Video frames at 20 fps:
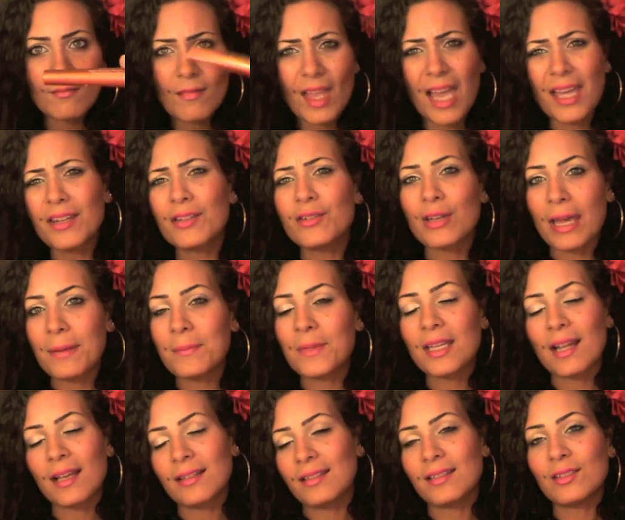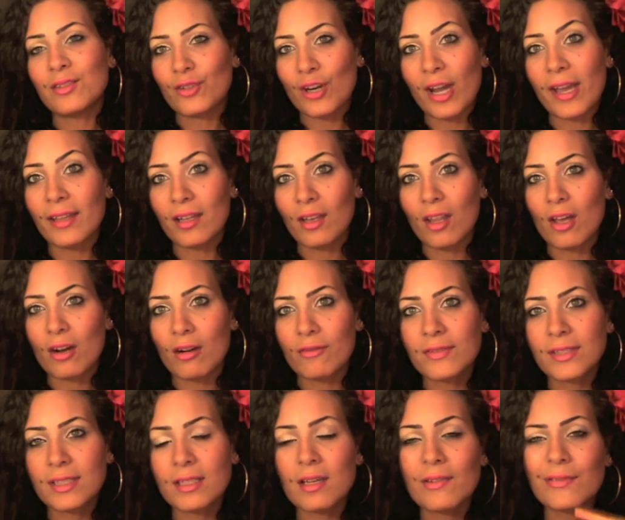I didn't. I mean, I didn't try a lot of
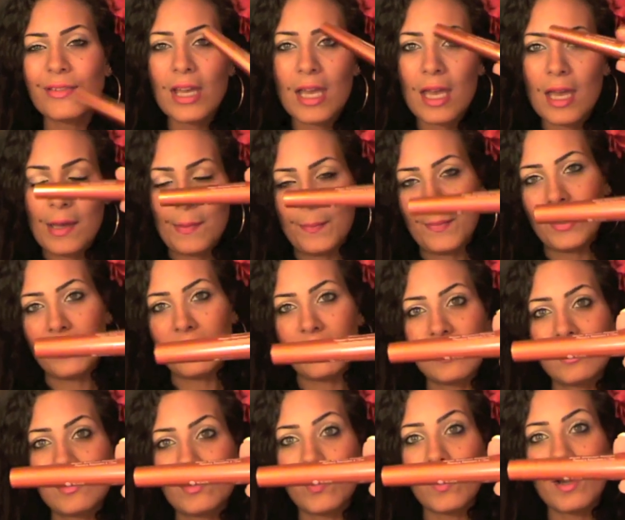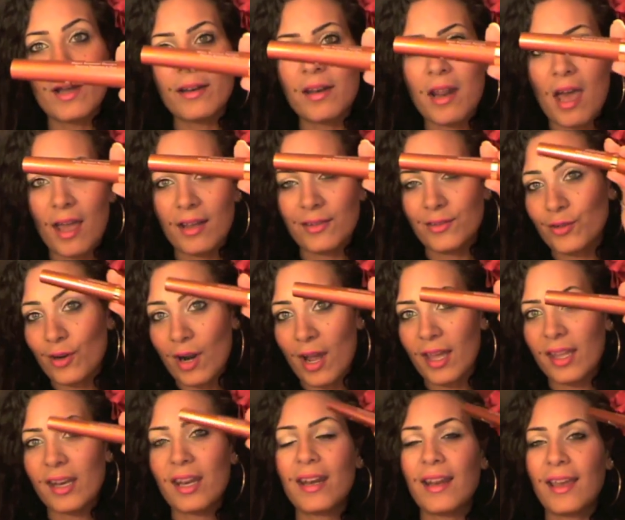stuff, but this one I
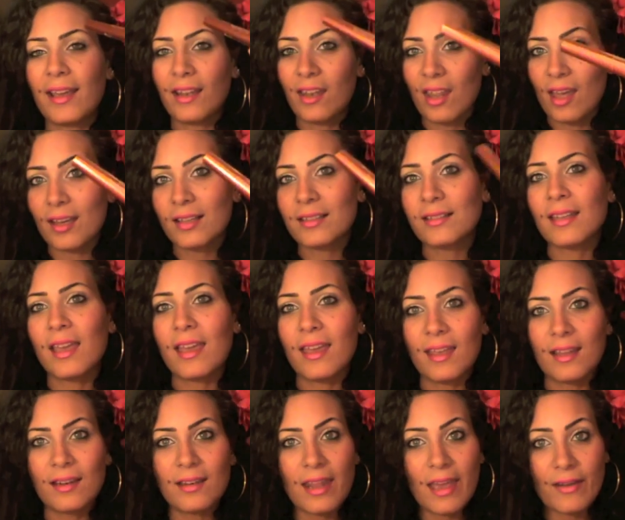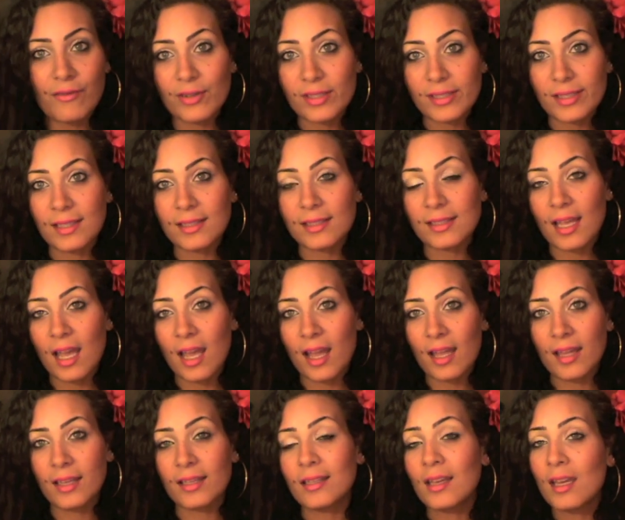tried and I liked, and ever since
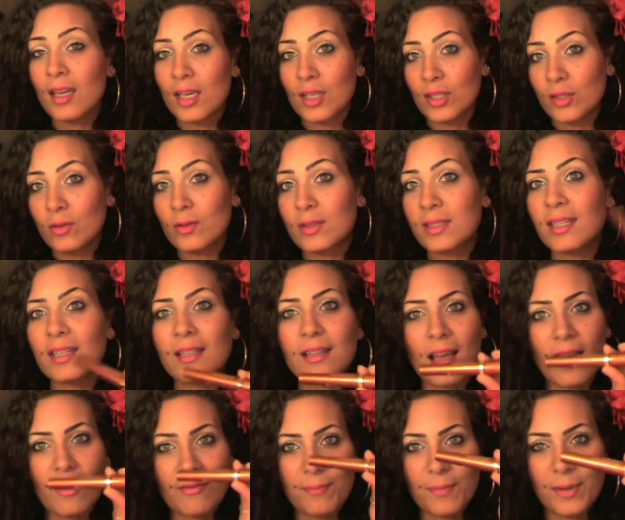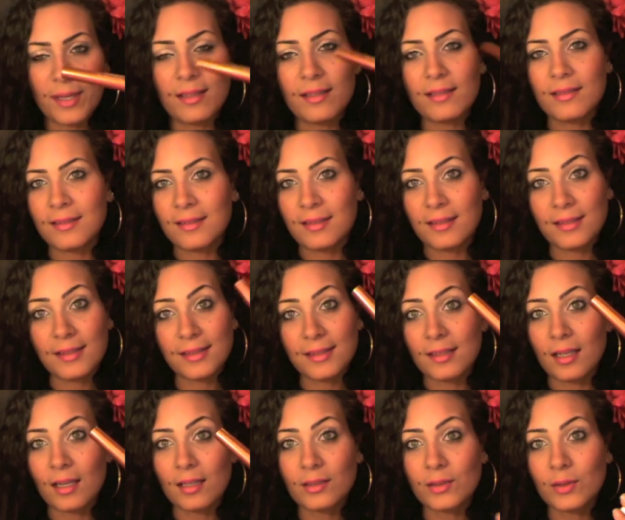I used it, I've been
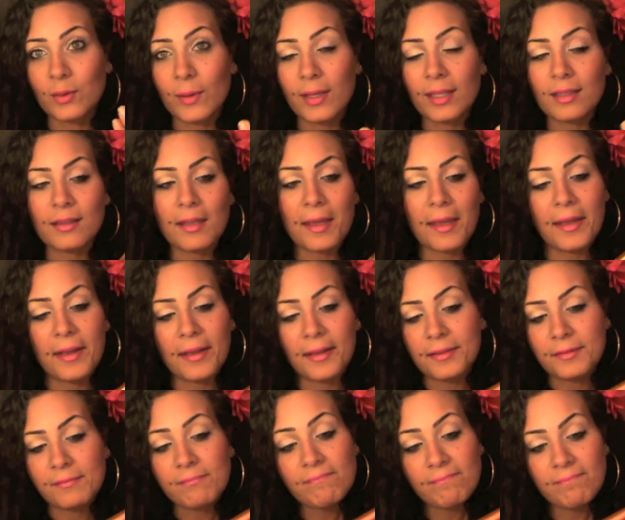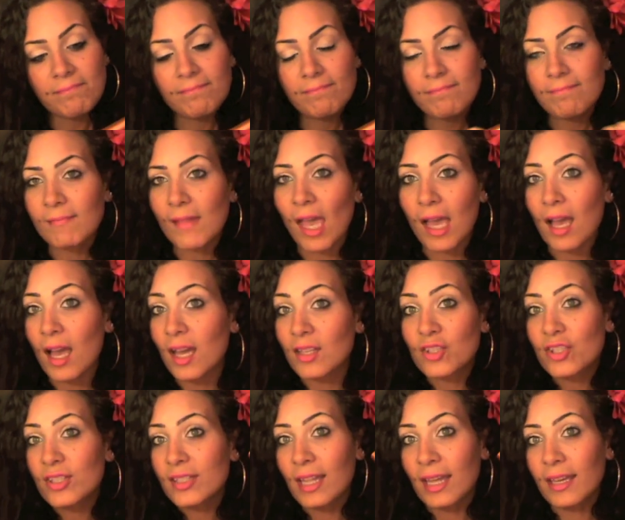stuck to it, and I
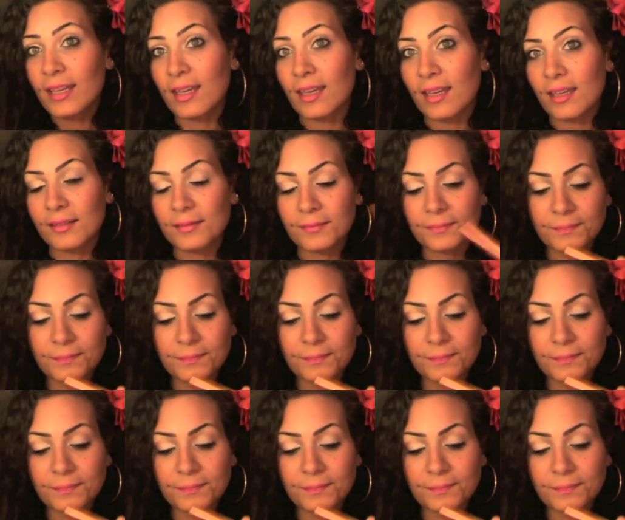just like it.